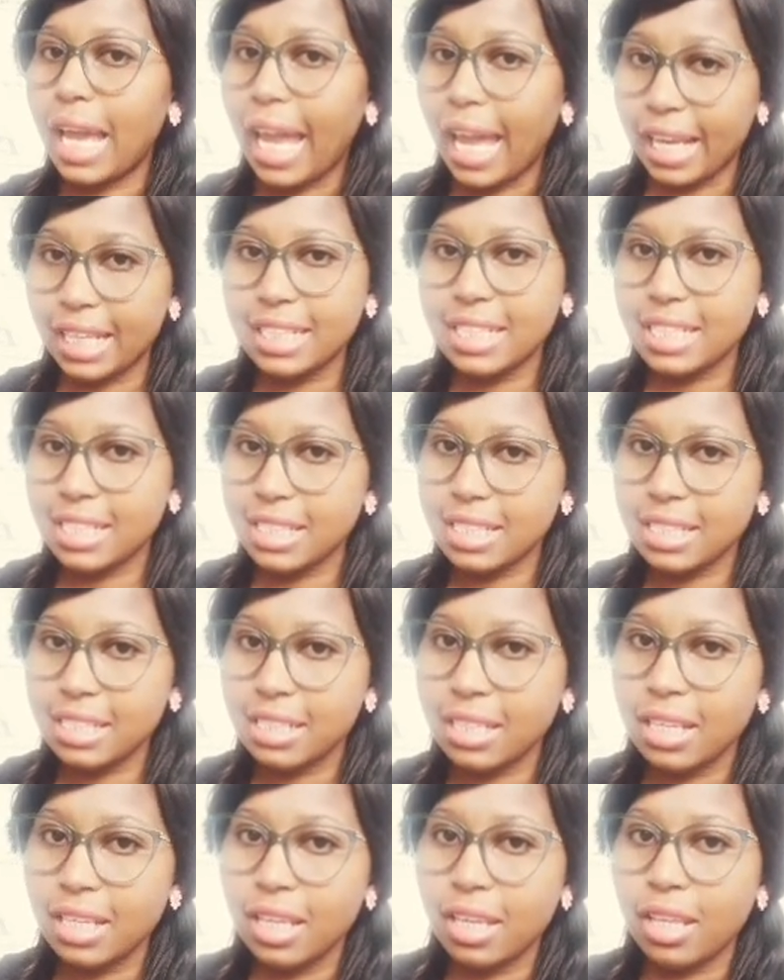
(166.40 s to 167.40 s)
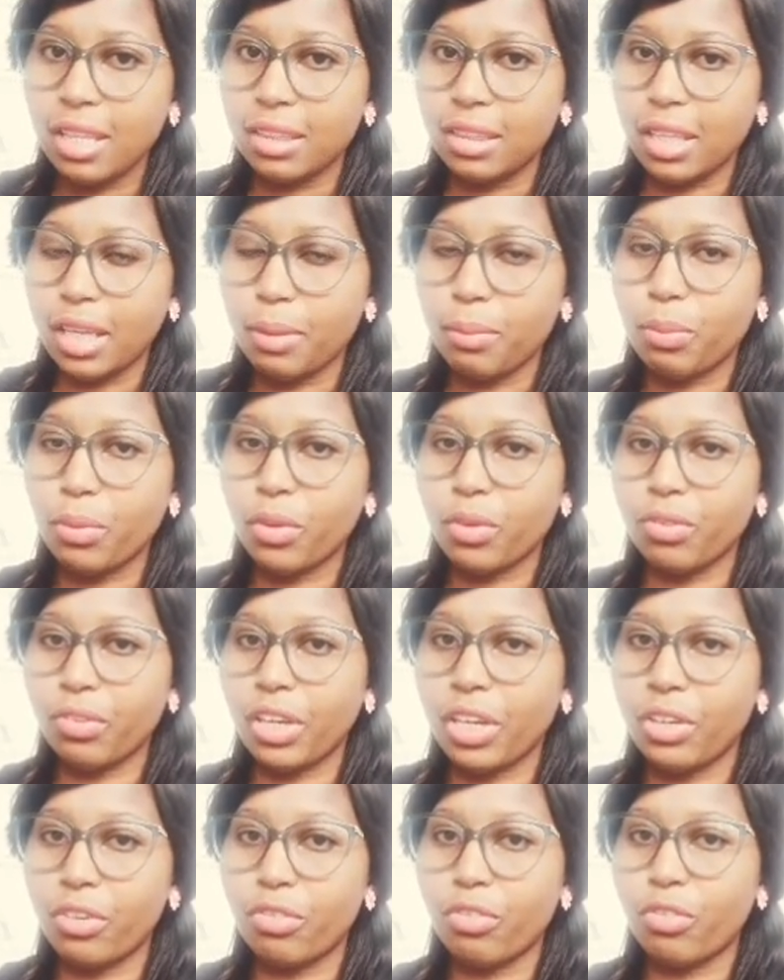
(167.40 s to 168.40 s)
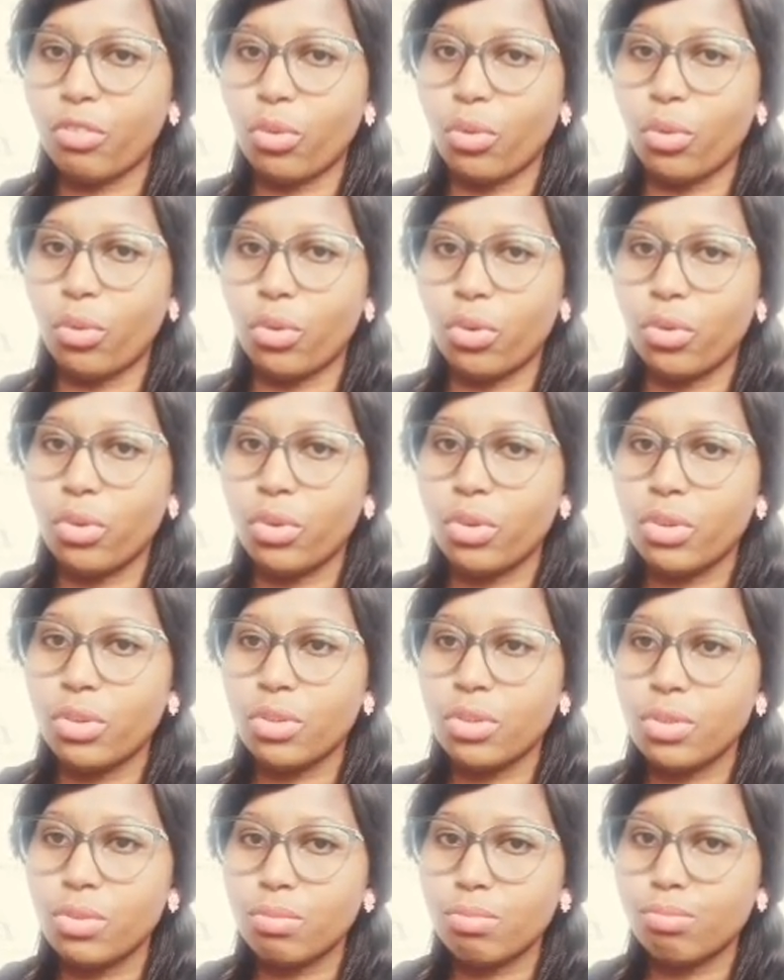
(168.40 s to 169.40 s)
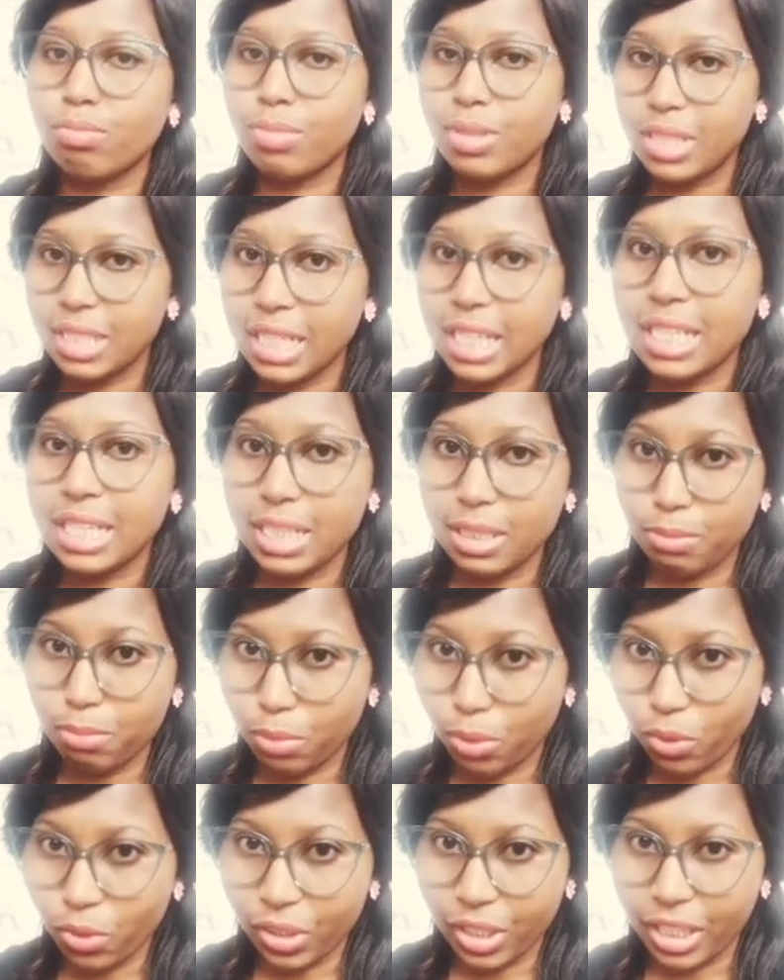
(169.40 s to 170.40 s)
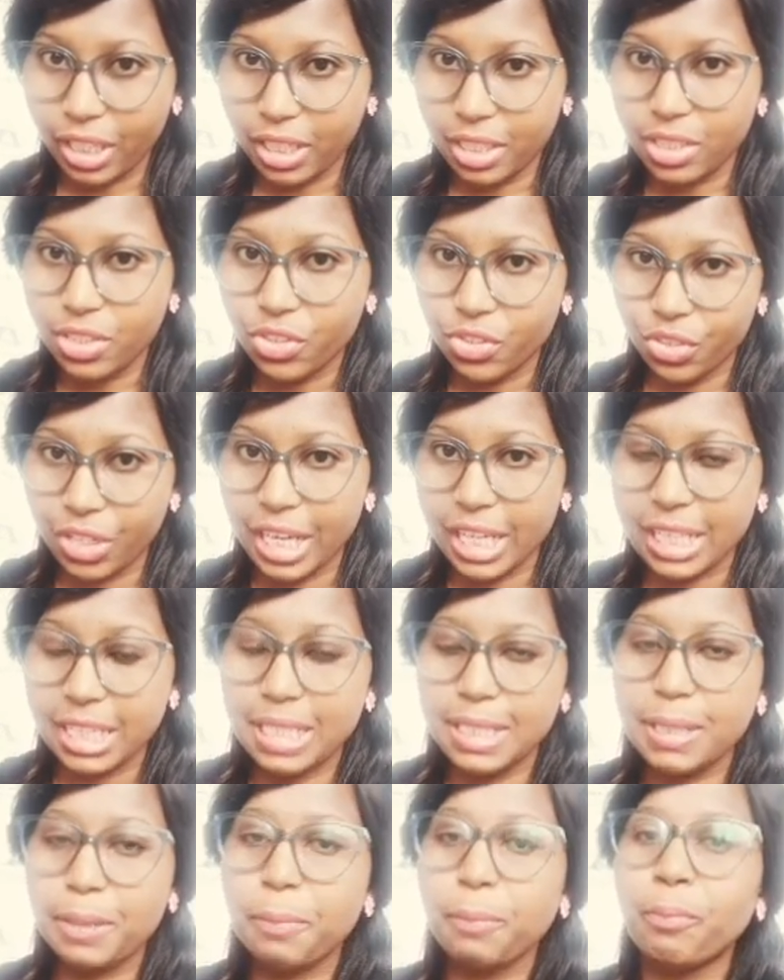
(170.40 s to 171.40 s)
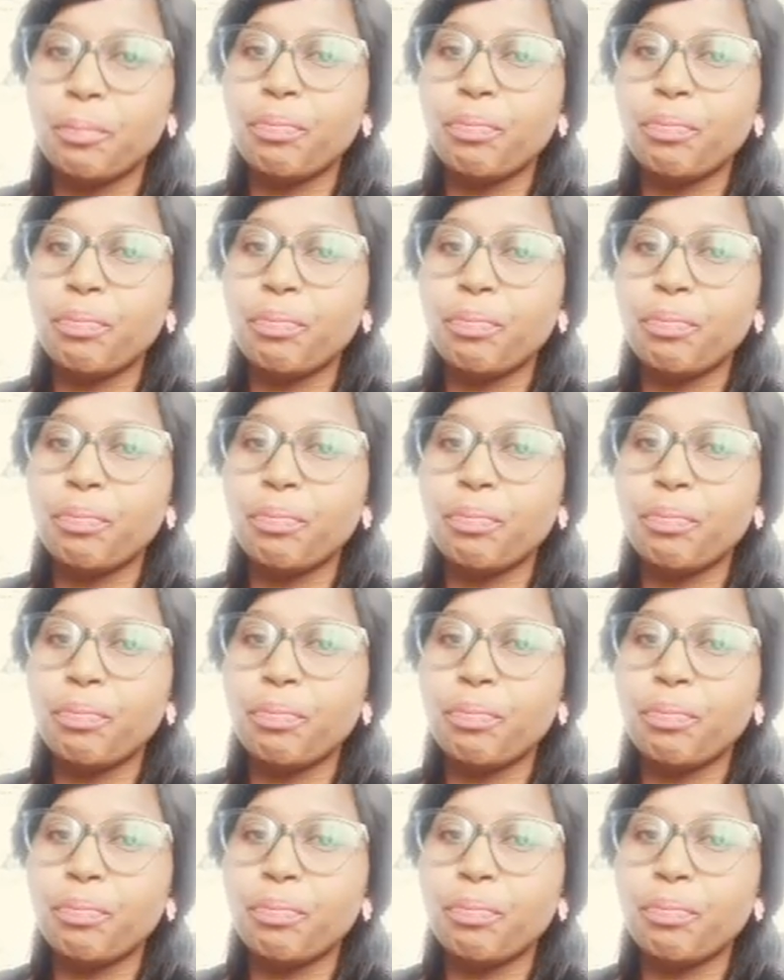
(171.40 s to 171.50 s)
acts that provide for state employees, right?